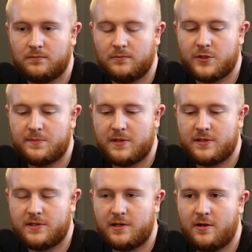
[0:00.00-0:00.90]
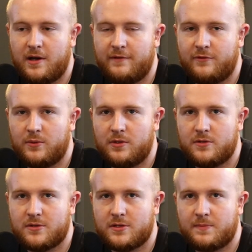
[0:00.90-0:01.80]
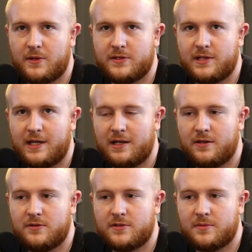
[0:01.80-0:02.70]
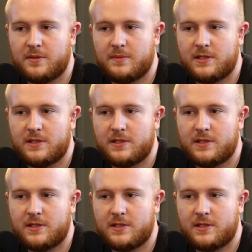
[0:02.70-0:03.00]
Well, I suppose not everyone who does a sponsored ad owns some of the